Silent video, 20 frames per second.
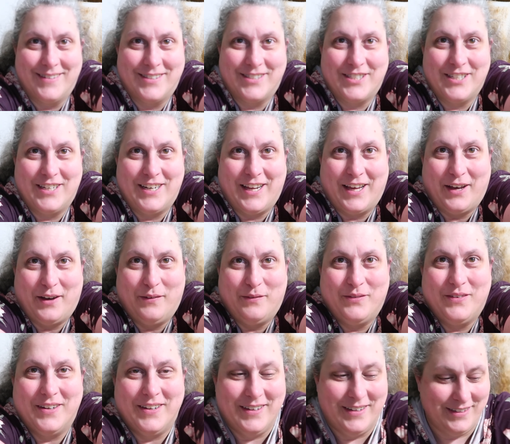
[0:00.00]
She
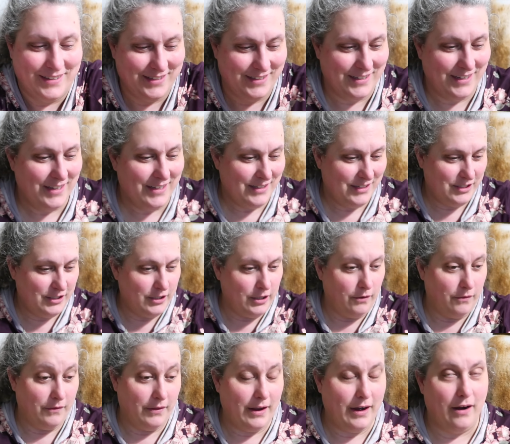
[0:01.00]
left. She's
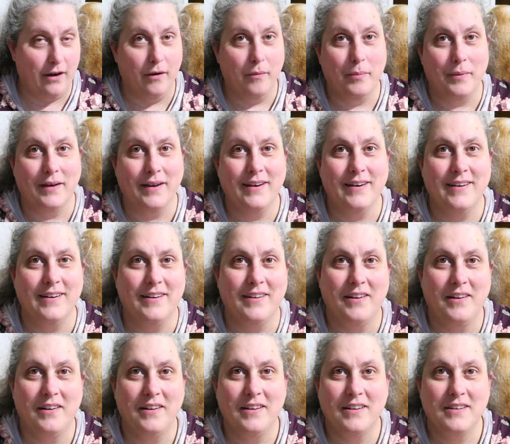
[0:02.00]
over there, but
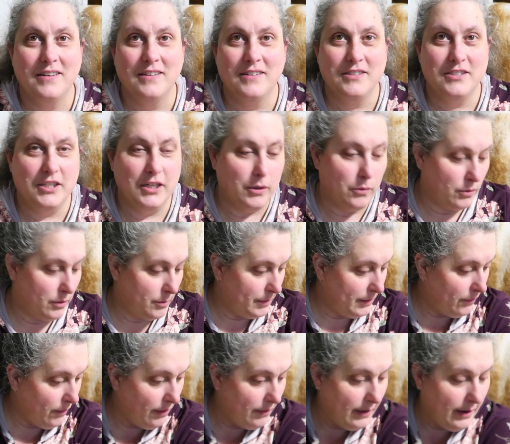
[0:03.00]
she didn't want
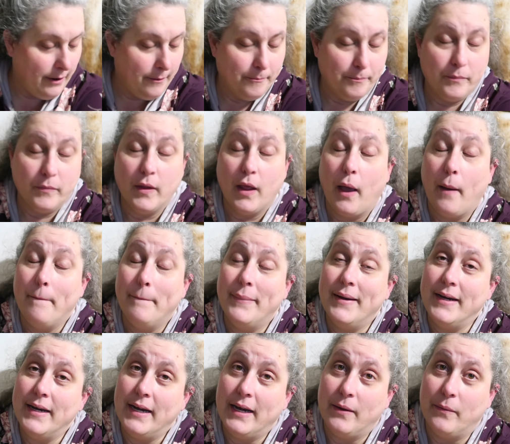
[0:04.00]
to be right there.
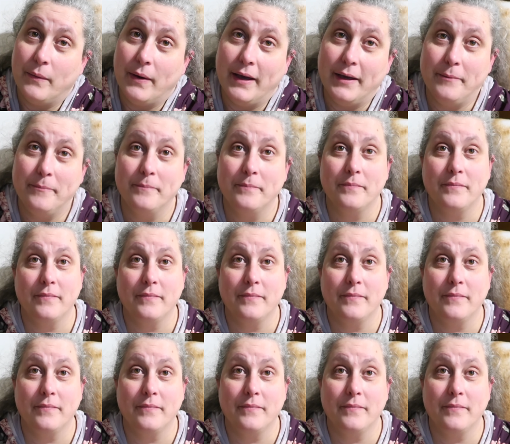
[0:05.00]
But anyway,